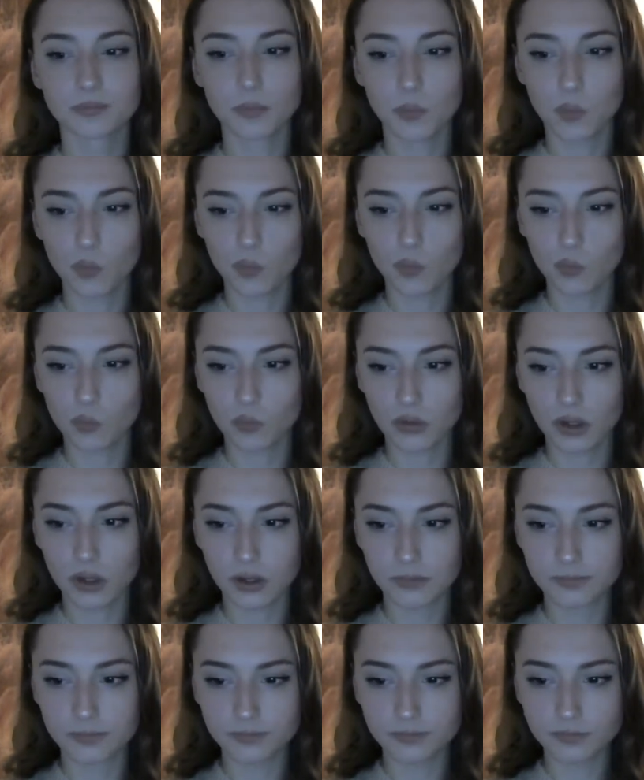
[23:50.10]

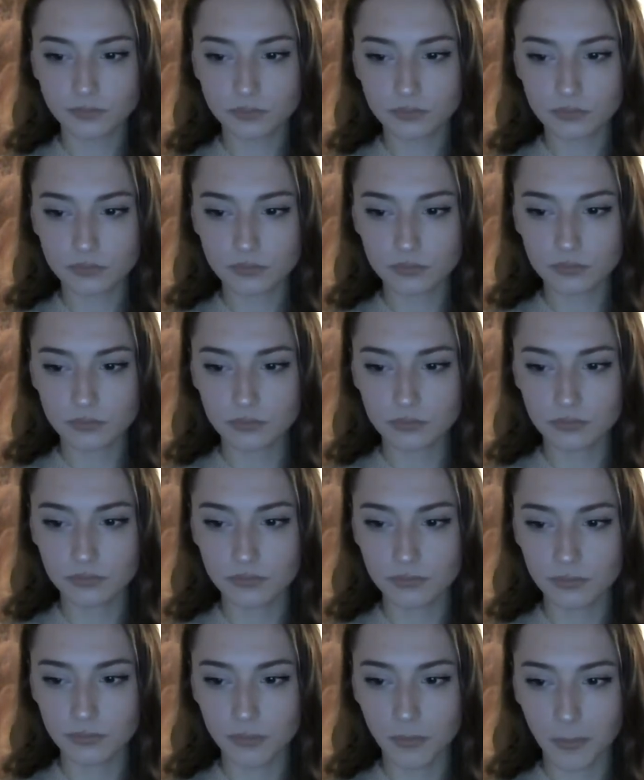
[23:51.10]

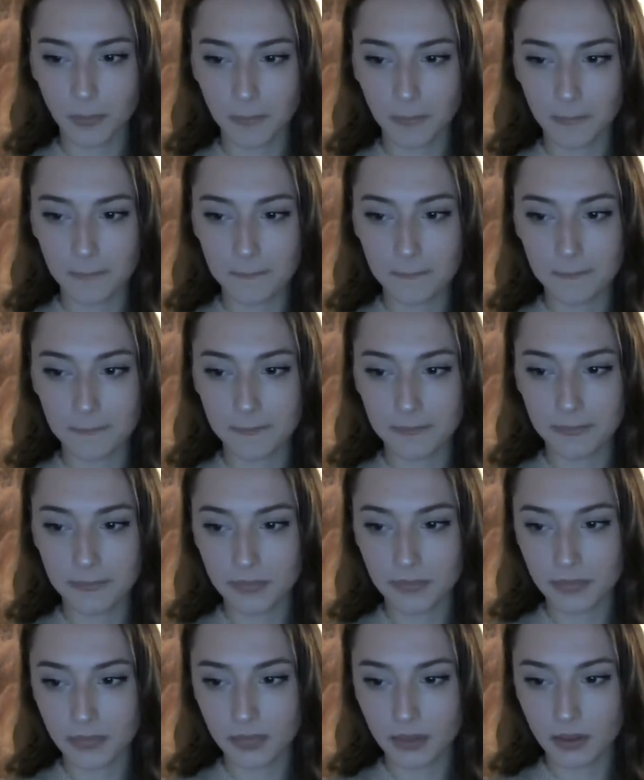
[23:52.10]

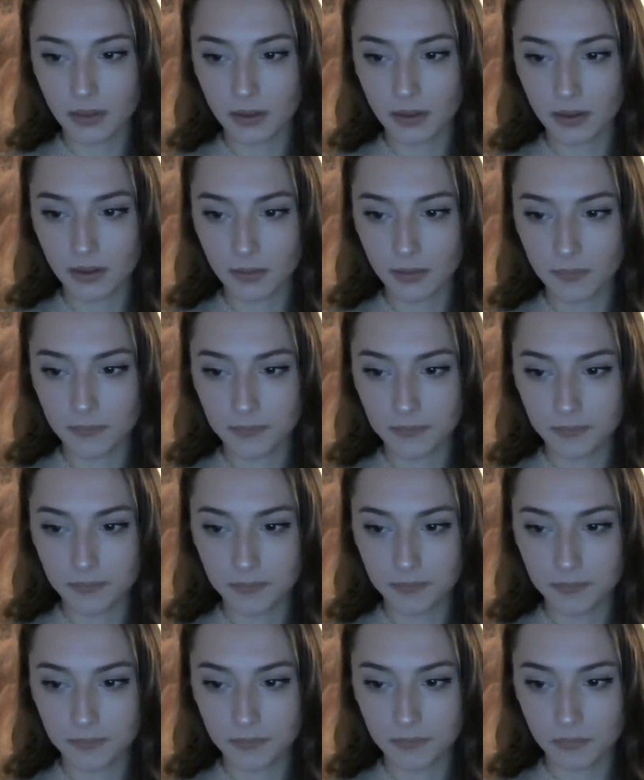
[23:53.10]

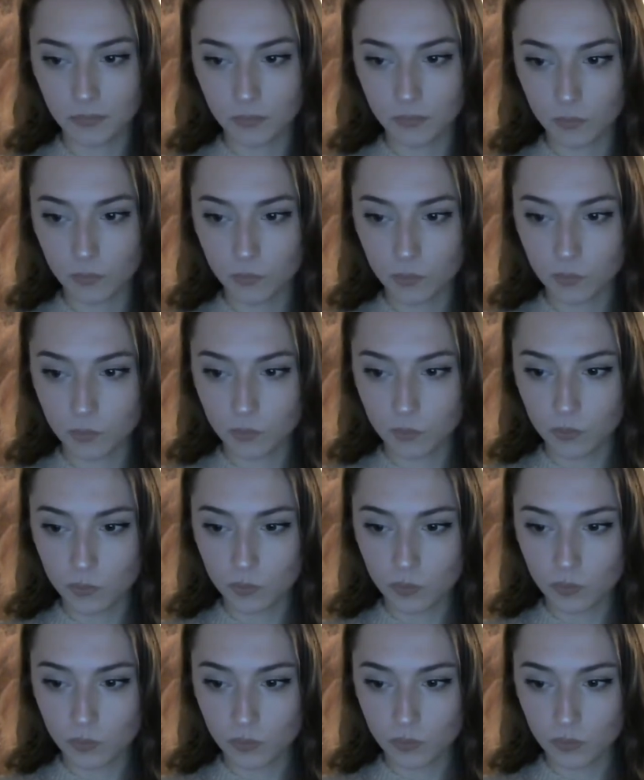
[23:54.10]

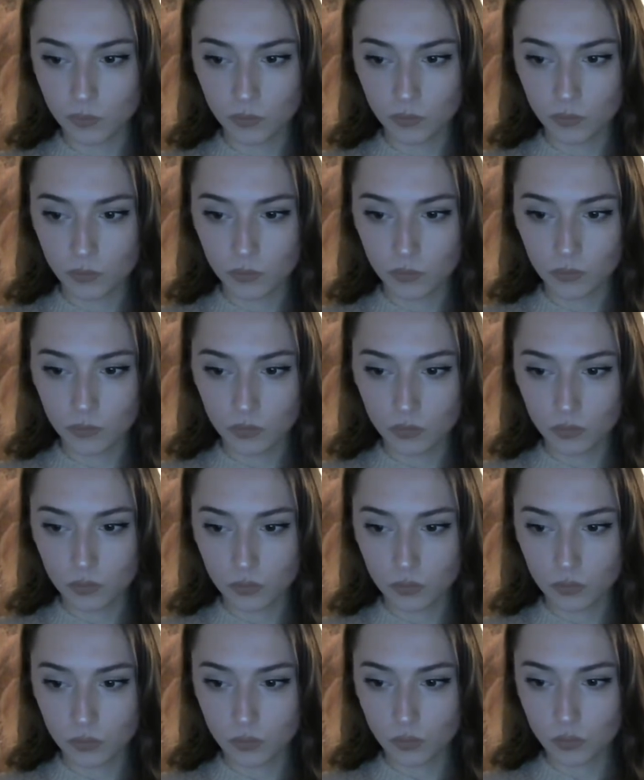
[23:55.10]

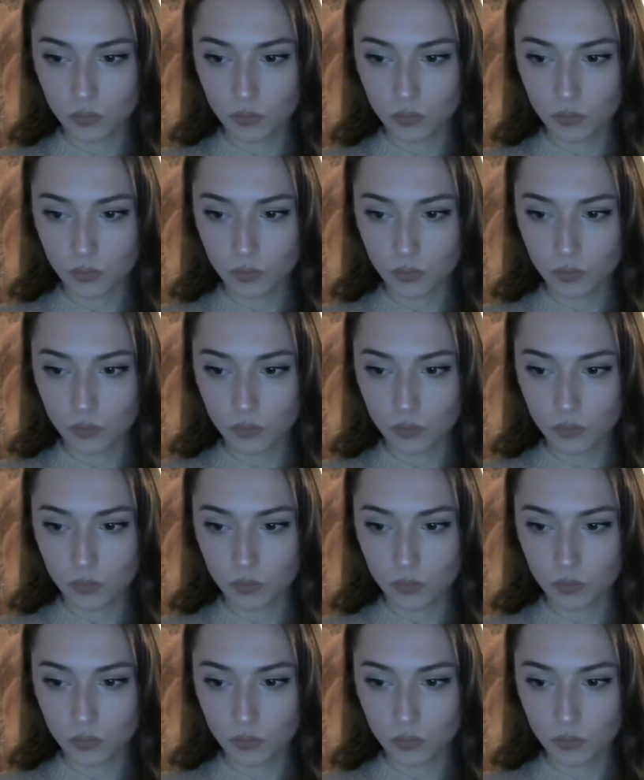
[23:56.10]
Nothing is said.